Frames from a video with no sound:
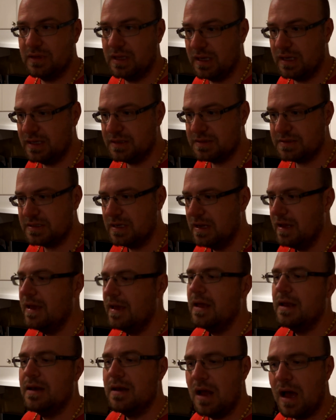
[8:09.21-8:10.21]
Like it's
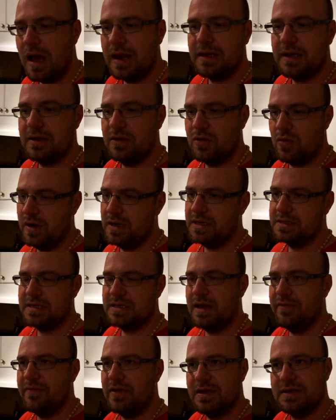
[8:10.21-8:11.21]
not quite as
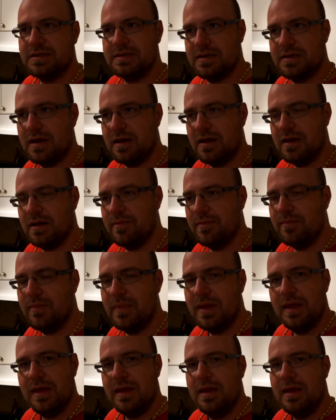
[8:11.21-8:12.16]
heavy as um,